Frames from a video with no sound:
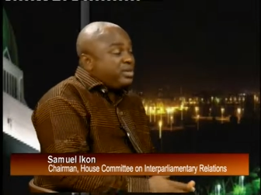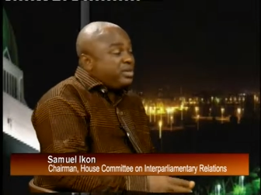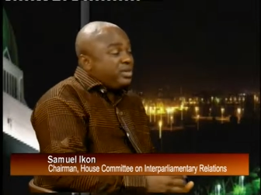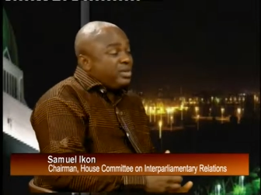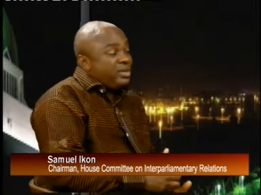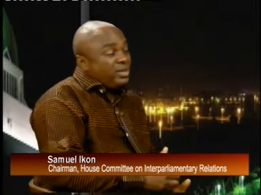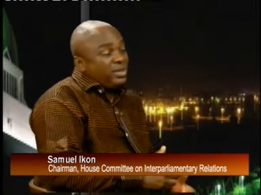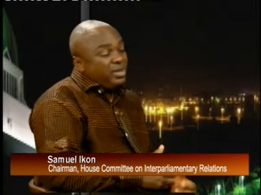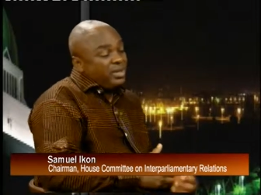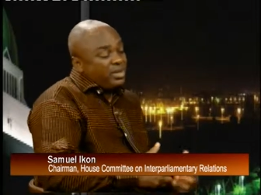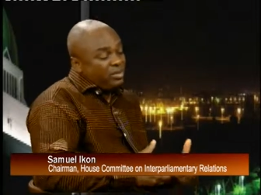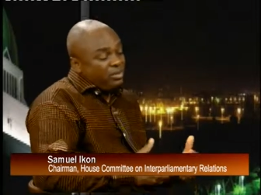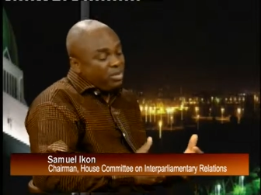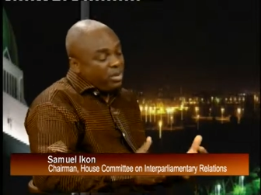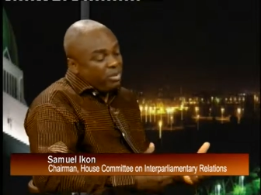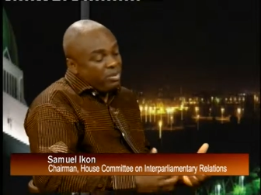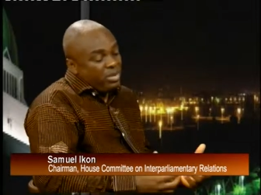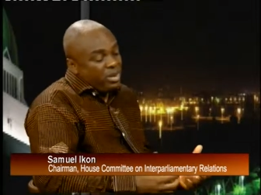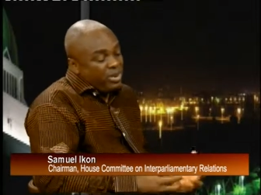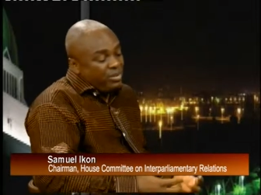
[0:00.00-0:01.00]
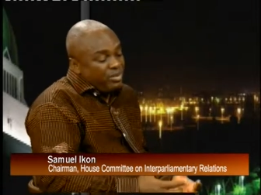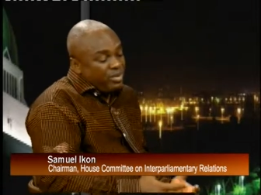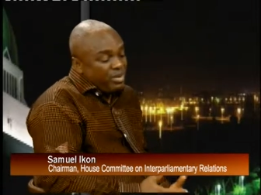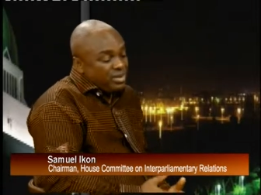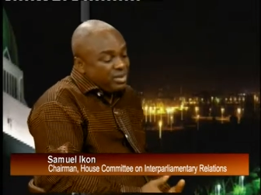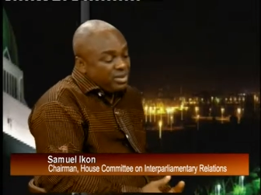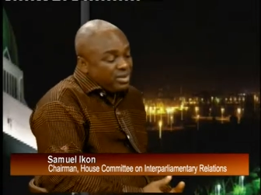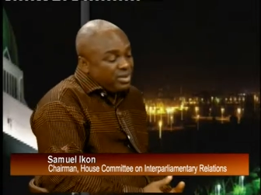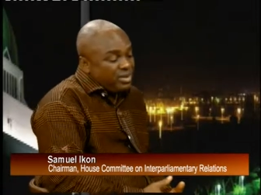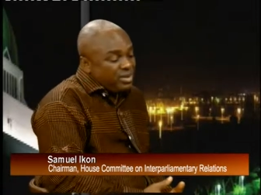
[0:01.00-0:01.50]
the, the problem
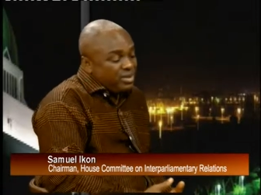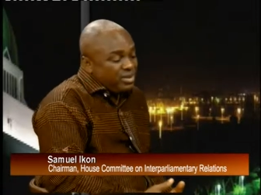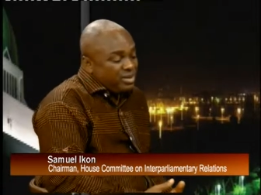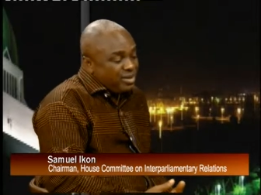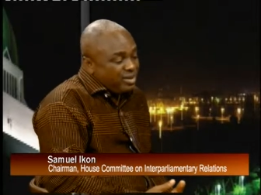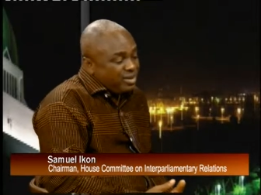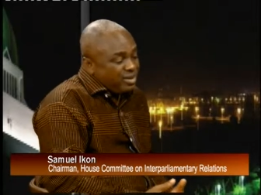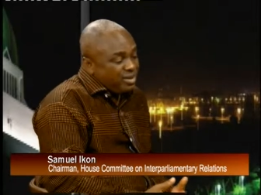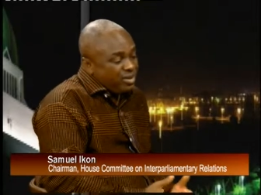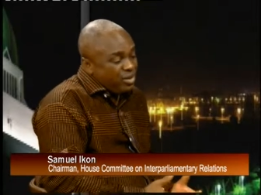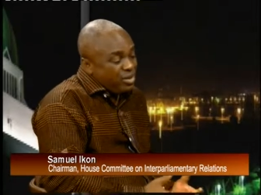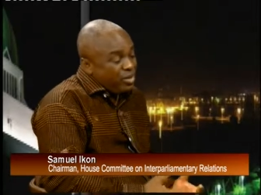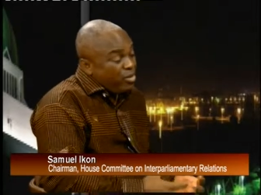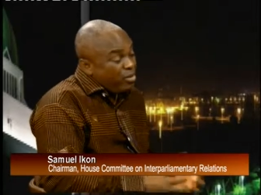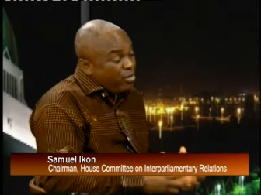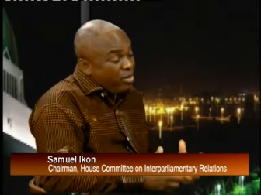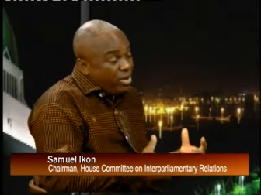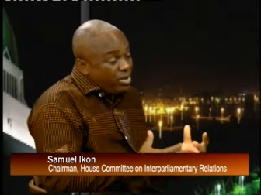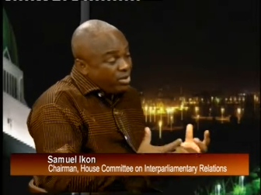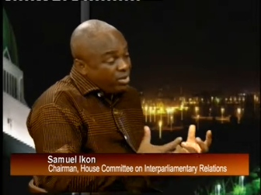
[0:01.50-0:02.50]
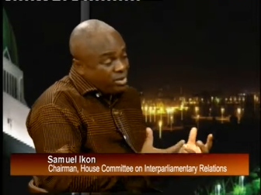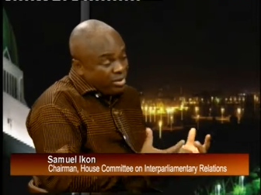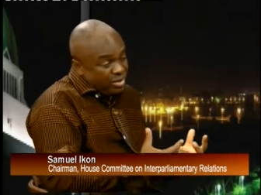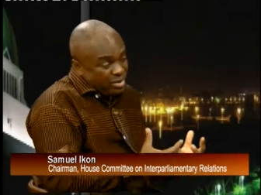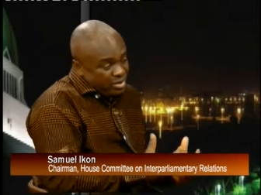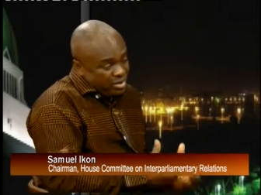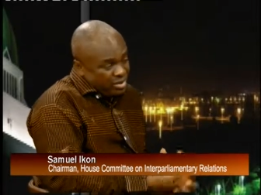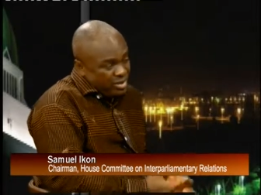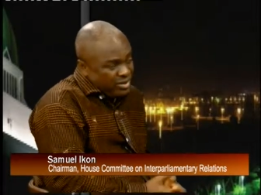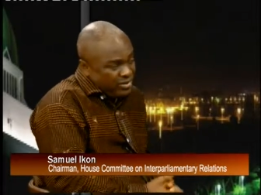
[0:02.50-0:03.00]
is, is humongous,